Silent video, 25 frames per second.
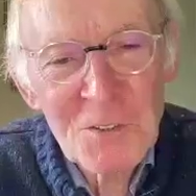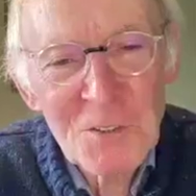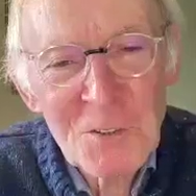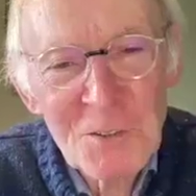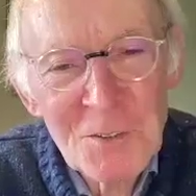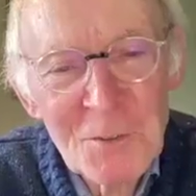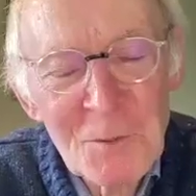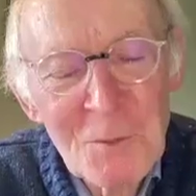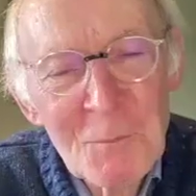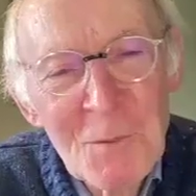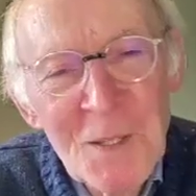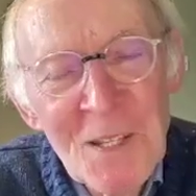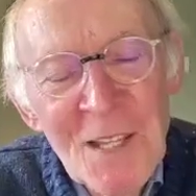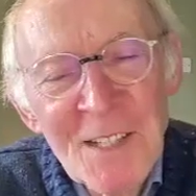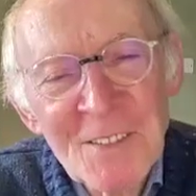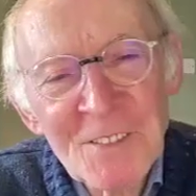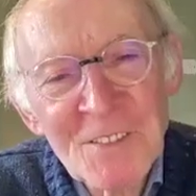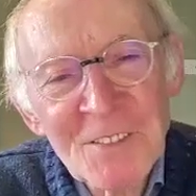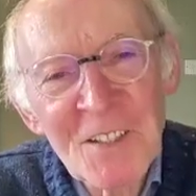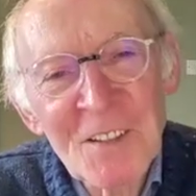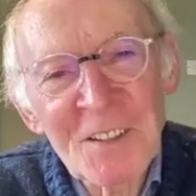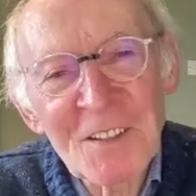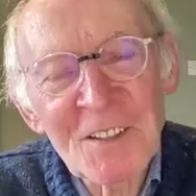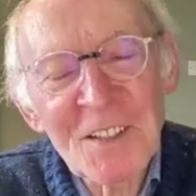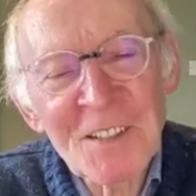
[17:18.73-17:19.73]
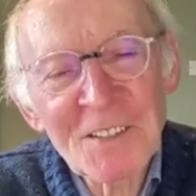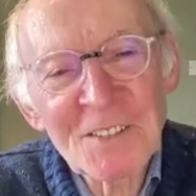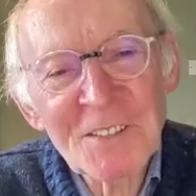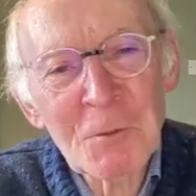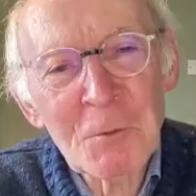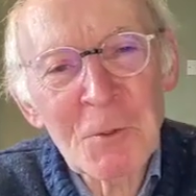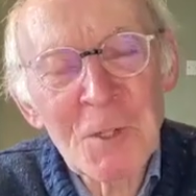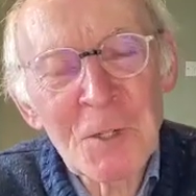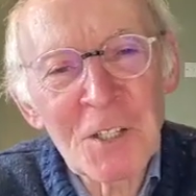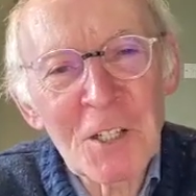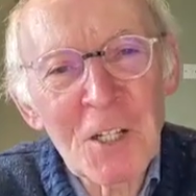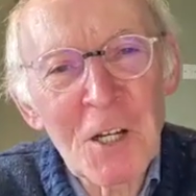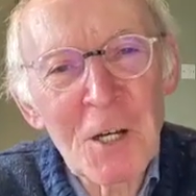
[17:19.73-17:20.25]
I mean, that's a
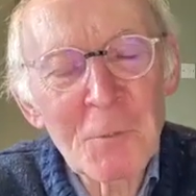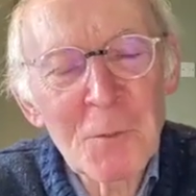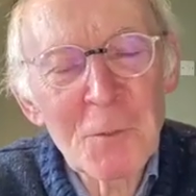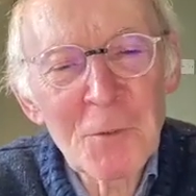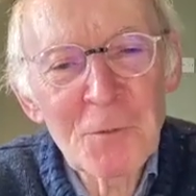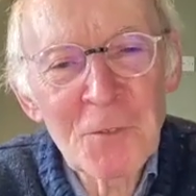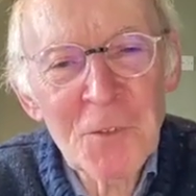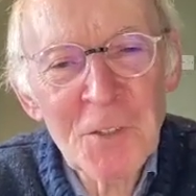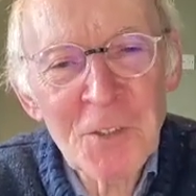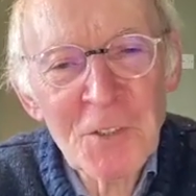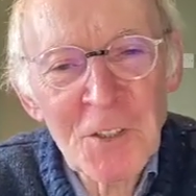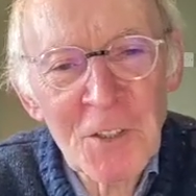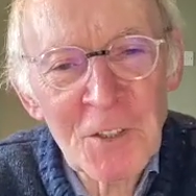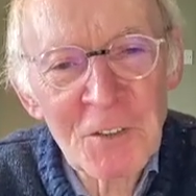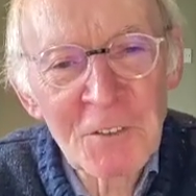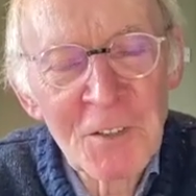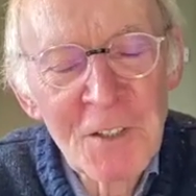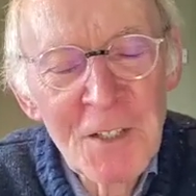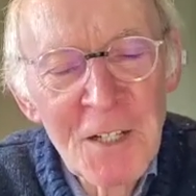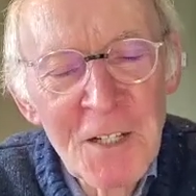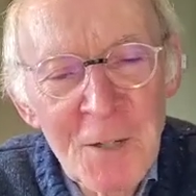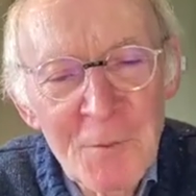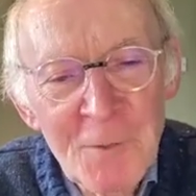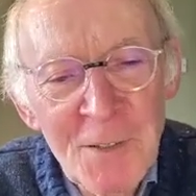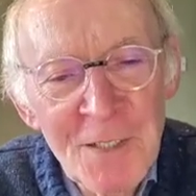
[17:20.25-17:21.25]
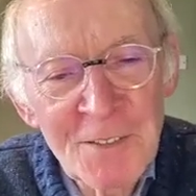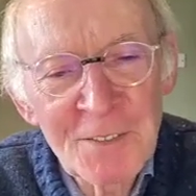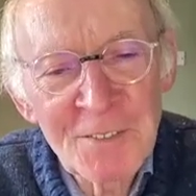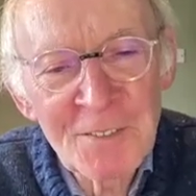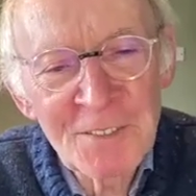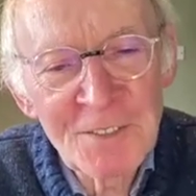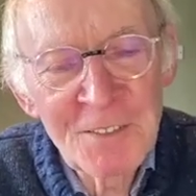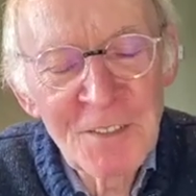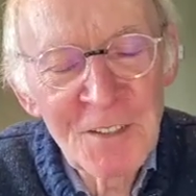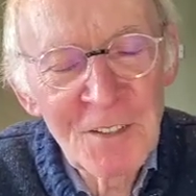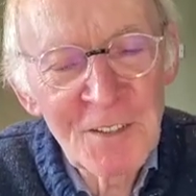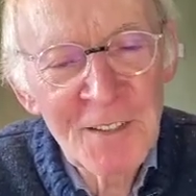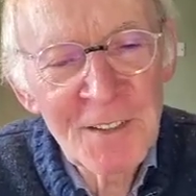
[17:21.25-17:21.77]
quite a common feature. I
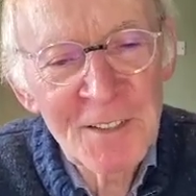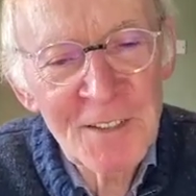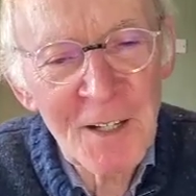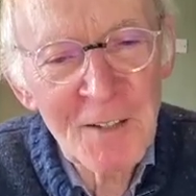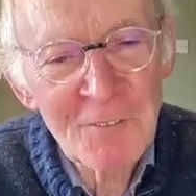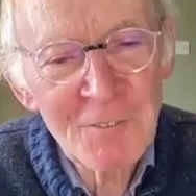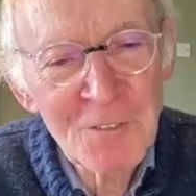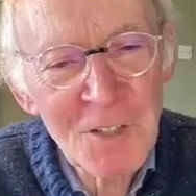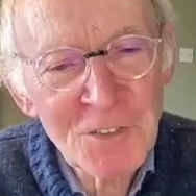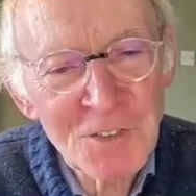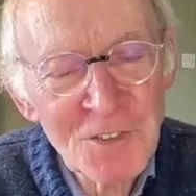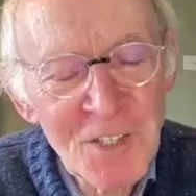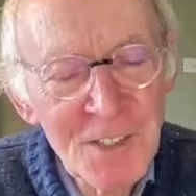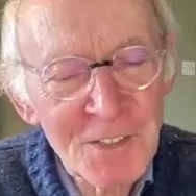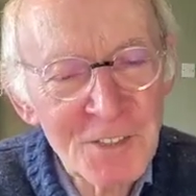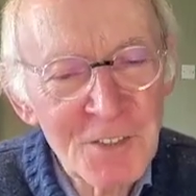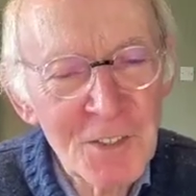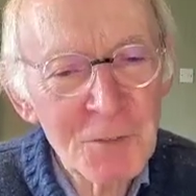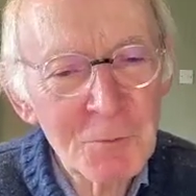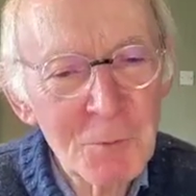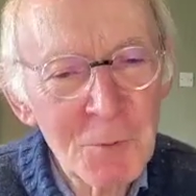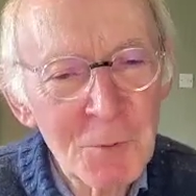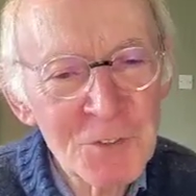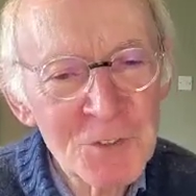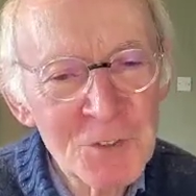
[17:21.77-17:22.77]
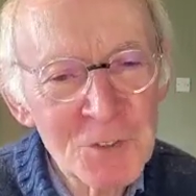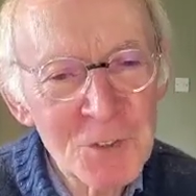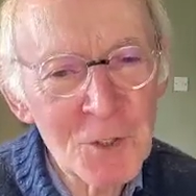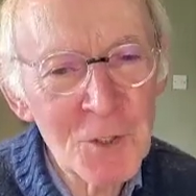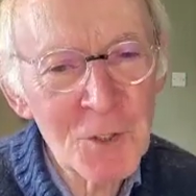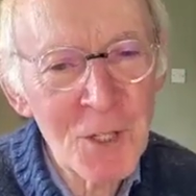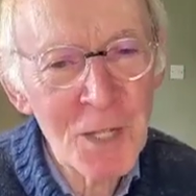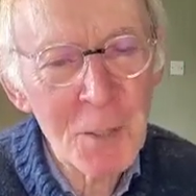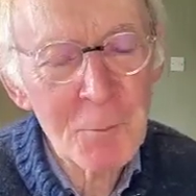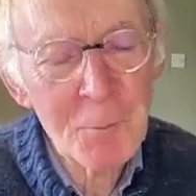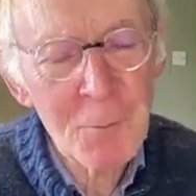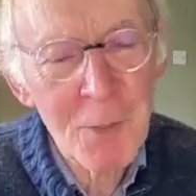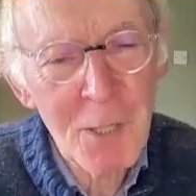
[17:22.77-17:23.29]
mean, have you checked out what
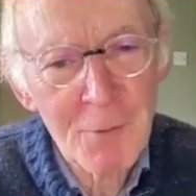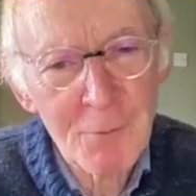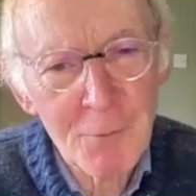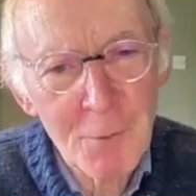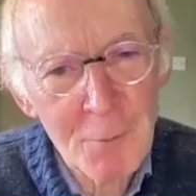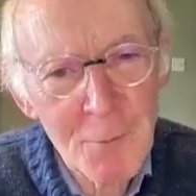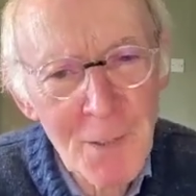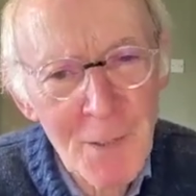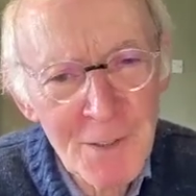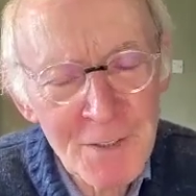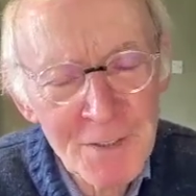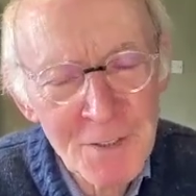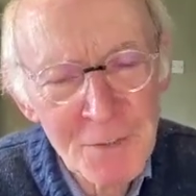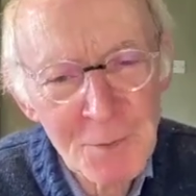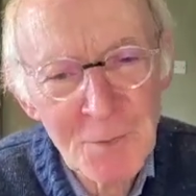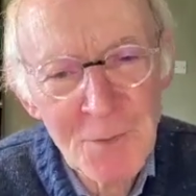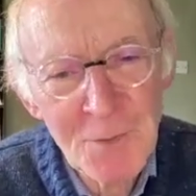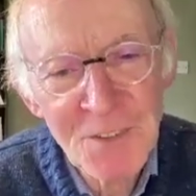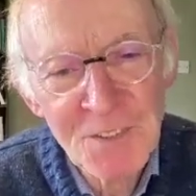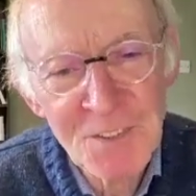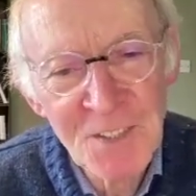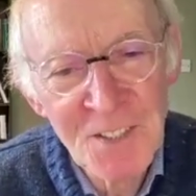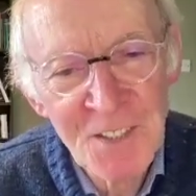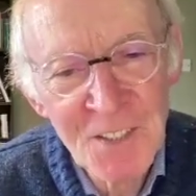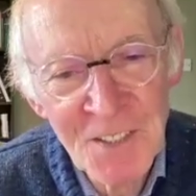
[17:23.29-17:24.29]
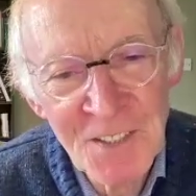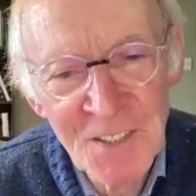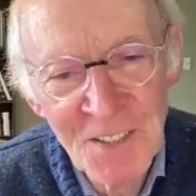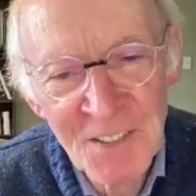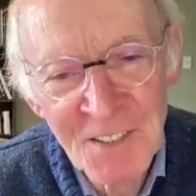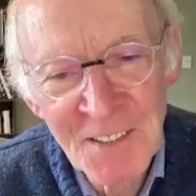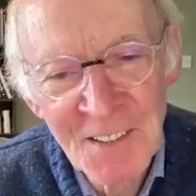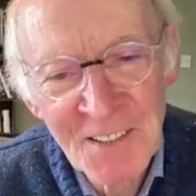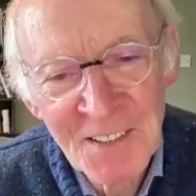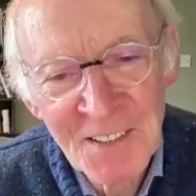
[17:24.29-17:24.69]
Suella Braverman has been saying?